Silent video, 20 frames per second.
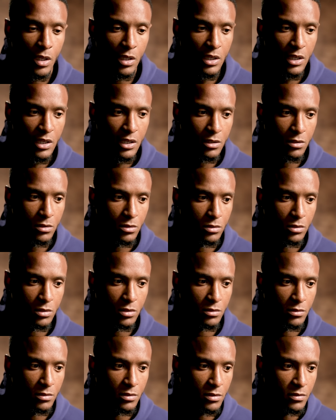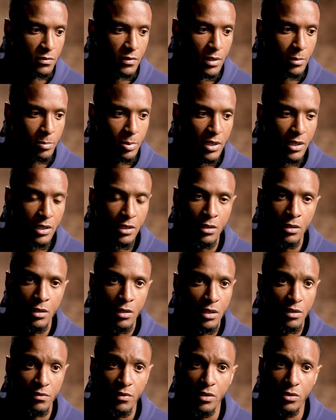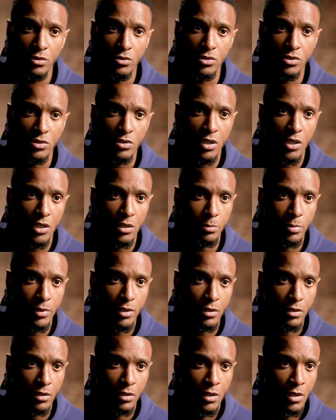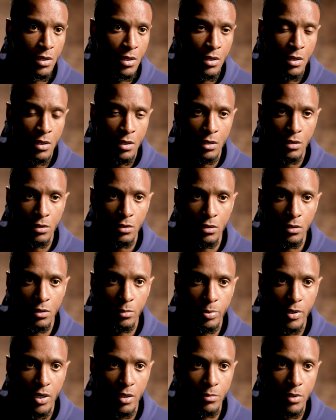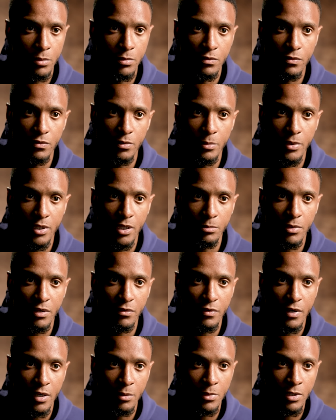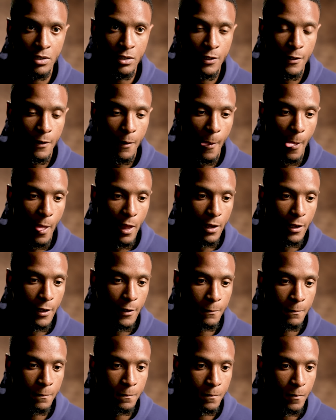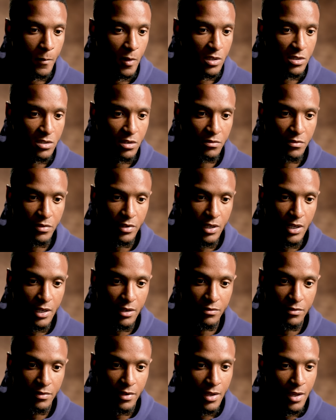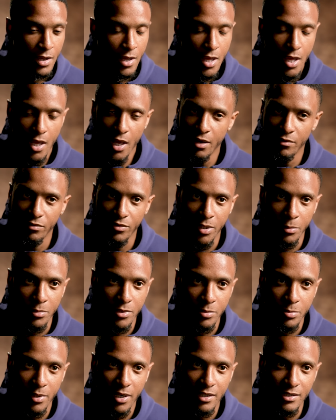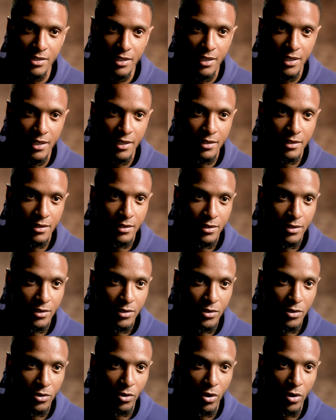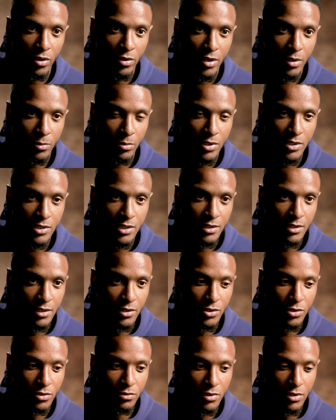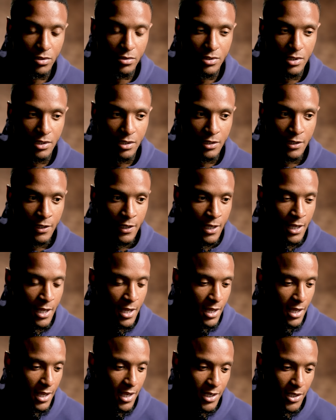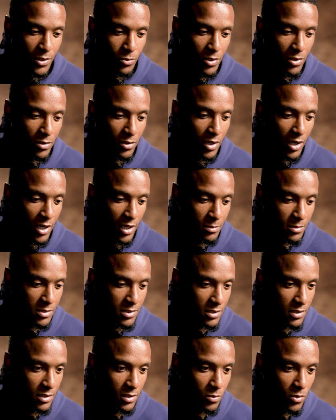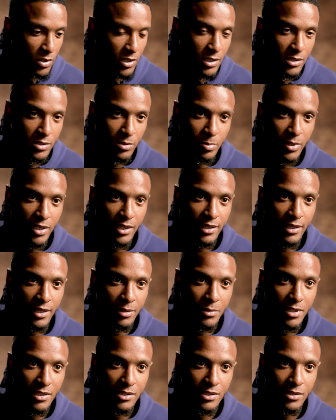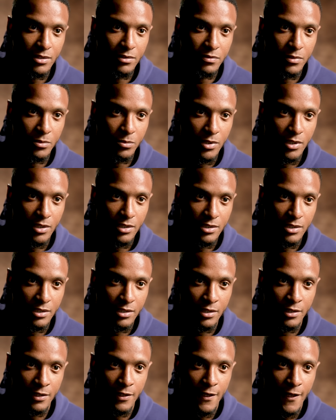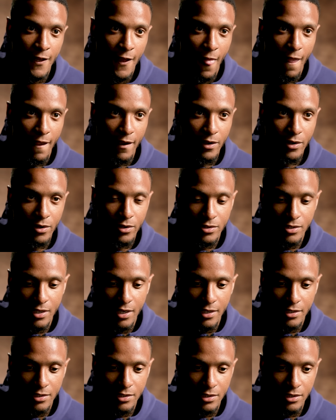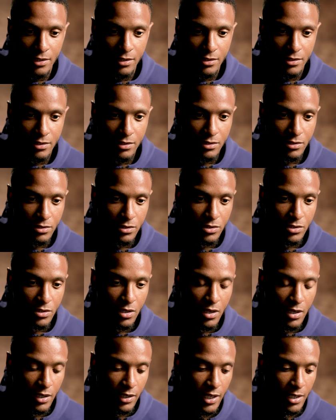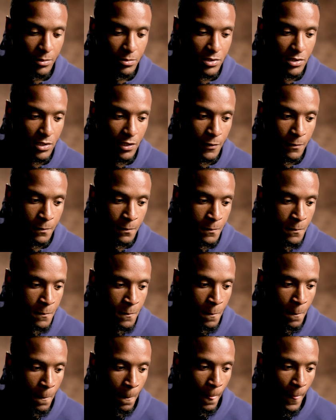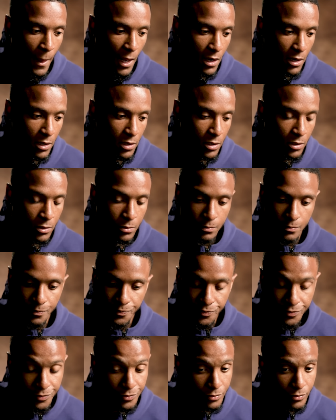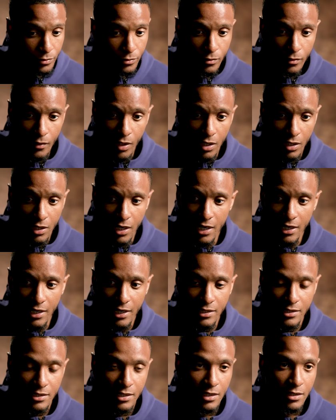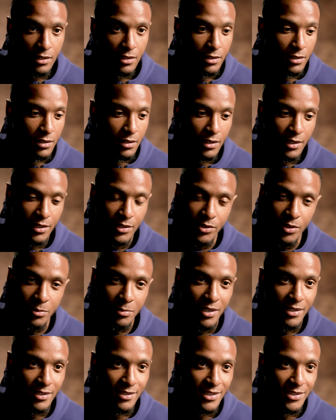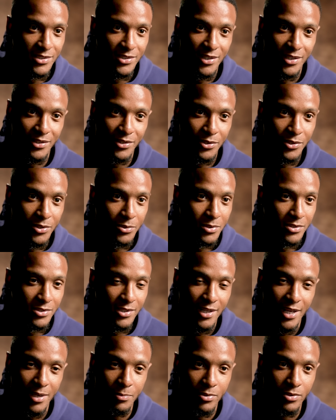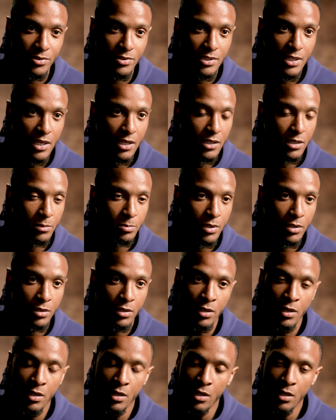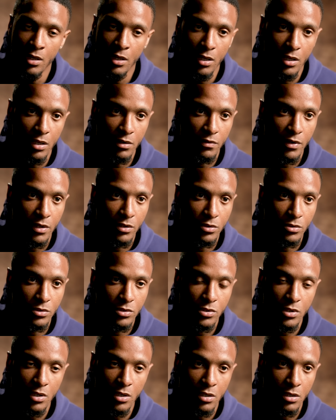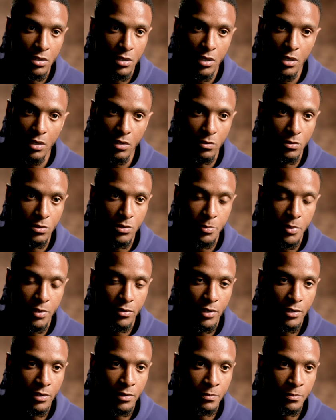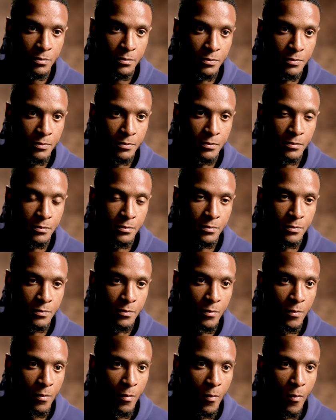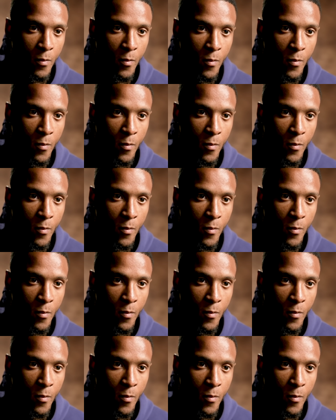Yeah, look, if I play, if I do start, it'd be a, you know, a proud moment for me and my family. Um, it's something that I've, I've dreamt about as a kid. You know, growing up watching the Euros and, and the World Cups, wanting to be in there myself and wanting to, you know, to actually to, to start a game. So, you know, like I said, it's not my decision. I don't know what's going to happen on Saturday, but if I do start, I'll always be ready. How's